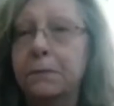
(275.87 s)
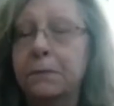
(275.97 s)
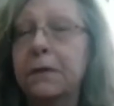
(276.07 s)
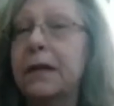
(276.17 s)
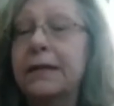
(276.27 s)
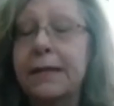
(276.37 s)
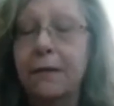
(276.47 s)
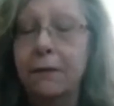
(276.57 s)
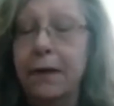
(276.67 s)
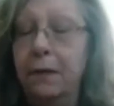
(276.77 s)
Let's
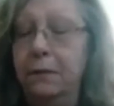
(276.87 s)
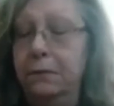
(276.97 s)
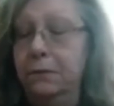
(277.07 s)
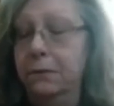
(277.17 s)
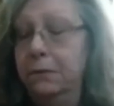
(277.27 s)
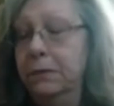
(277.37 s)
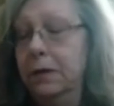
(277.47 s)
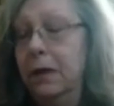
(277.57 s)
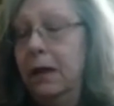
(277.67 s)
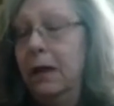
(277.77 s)
get real.
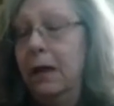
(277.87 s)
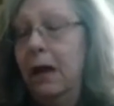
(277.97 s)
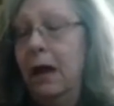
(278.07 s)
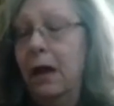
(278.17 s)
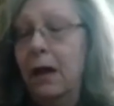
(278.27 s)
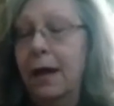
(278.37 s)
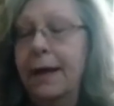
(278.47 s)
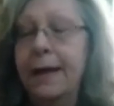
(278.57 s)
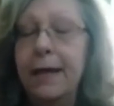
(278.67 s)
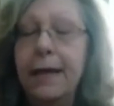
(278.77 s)
All
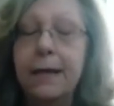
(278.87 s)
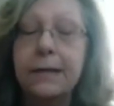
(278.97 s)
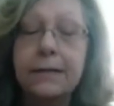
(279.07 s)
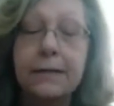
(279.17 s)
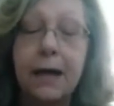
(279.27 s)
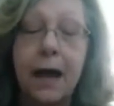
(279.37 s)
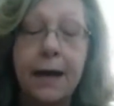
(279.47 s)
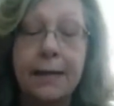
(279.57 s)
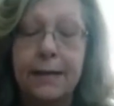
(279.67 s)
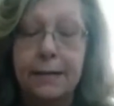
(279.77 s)
right.
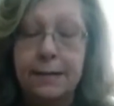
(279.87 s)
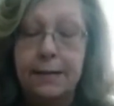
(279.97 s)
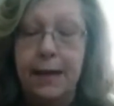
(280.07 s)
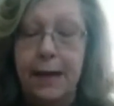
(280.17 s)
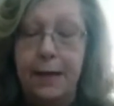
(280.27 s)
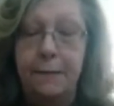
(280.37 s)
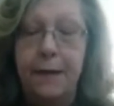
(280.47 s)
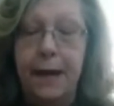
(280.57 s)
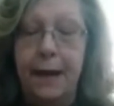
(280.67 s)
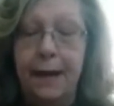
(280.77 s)
Inside this tatting
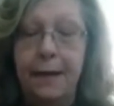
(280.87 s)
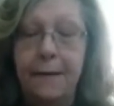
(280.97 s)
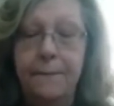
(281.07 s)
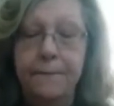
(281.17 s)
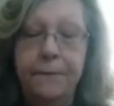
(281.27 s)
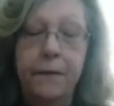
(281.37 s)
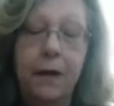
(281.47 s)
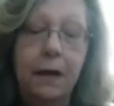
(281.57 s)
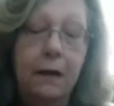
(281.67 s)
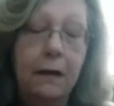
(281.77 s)
bag.
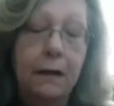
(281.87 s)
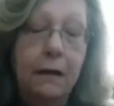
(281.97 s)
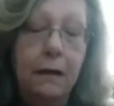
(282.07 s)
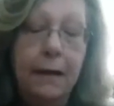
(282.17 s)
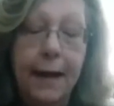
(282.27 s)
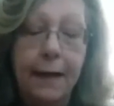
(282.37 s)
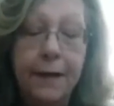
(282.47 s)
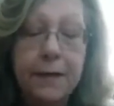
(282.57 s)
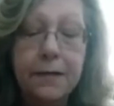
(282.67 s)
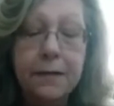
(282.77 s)
Now,
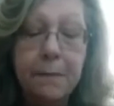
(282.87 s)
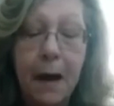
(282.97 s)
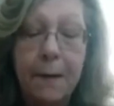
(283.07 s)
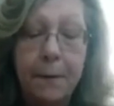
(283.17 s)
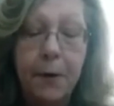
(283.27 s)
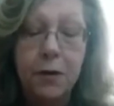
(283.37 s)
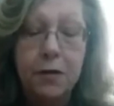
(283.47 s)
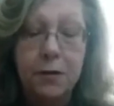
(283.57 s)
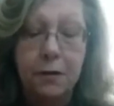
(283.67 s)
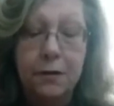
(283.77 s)
this is my
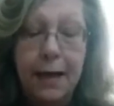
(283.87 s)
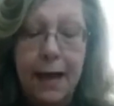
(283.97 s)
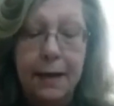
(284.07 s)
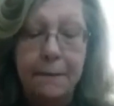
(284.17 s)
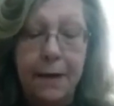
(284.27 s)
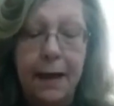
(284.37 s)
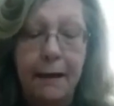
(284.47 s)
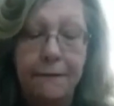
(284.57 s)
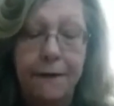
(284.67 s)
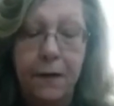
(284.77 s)
personal tatting
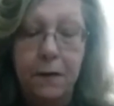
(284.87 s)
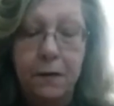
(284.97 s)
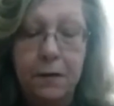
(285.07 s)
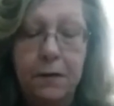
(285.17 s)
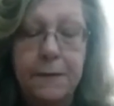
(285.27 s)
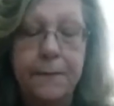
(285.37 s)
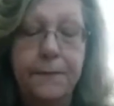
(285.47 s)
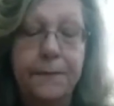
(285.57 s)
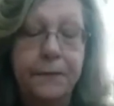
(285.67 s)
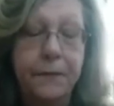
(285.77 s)
bag, folks.
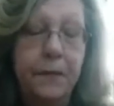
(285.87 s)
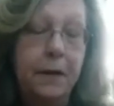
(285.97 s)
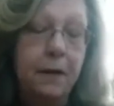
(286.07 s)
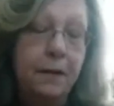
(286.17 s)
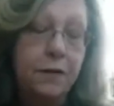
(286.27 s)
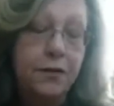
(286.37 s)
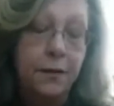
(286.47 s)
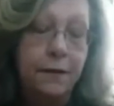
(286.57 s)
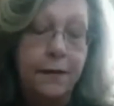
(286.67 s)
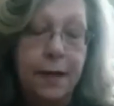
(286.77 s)

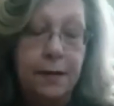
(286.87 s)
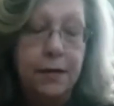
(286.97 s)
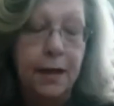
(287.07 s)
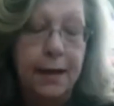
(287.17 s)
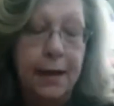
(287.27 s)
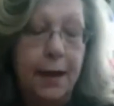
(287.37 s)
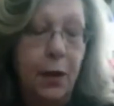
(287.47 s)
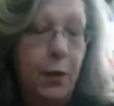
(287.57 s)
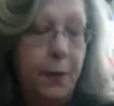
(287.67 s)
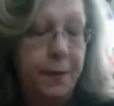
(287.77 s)
Turn it around so I can get it
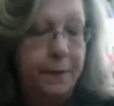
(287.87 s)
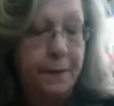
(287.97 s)
open.